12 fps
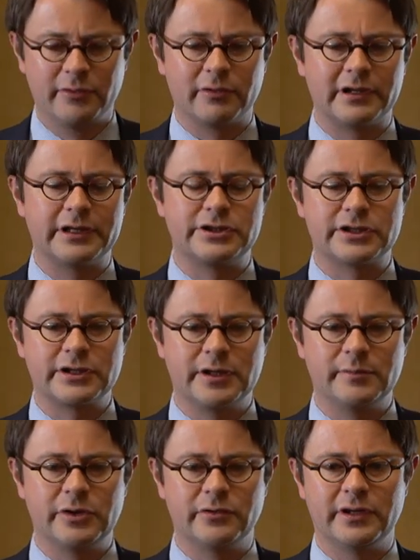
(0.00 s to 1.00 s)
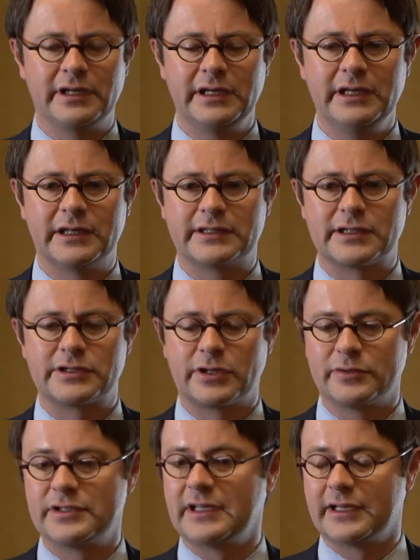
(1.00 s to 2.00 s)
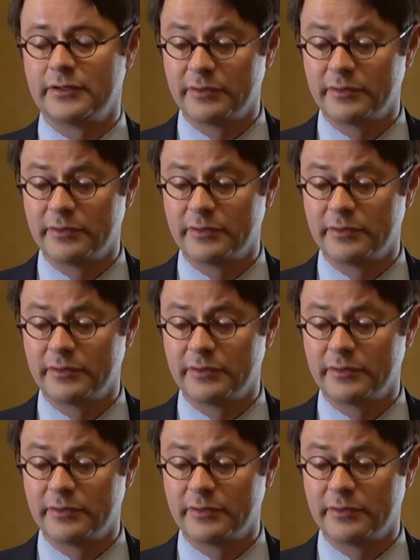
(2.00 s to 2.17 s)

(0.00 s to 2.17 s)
religious community is associated